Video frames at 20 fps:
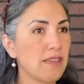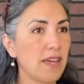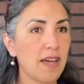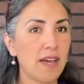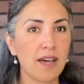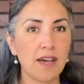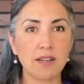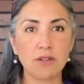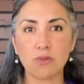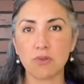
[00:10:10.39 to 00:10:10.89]

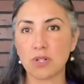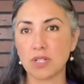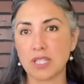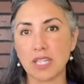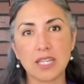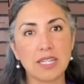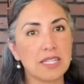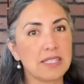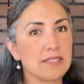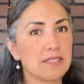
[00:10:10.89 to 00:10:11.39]
that or
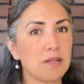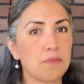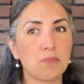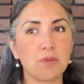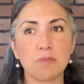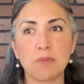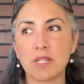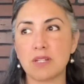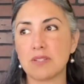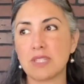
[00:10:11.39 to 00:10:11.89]
get it
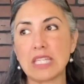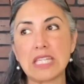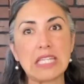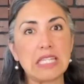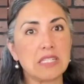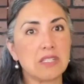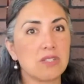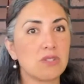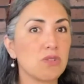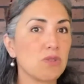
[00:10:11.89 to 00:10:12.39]
supplementally
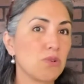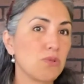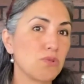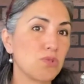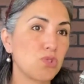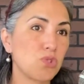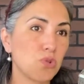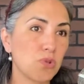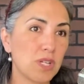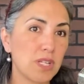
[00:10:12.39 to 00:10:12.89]
into
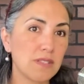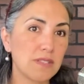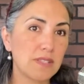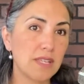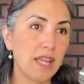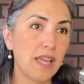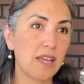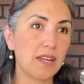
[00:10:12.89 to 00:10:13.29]
those joints,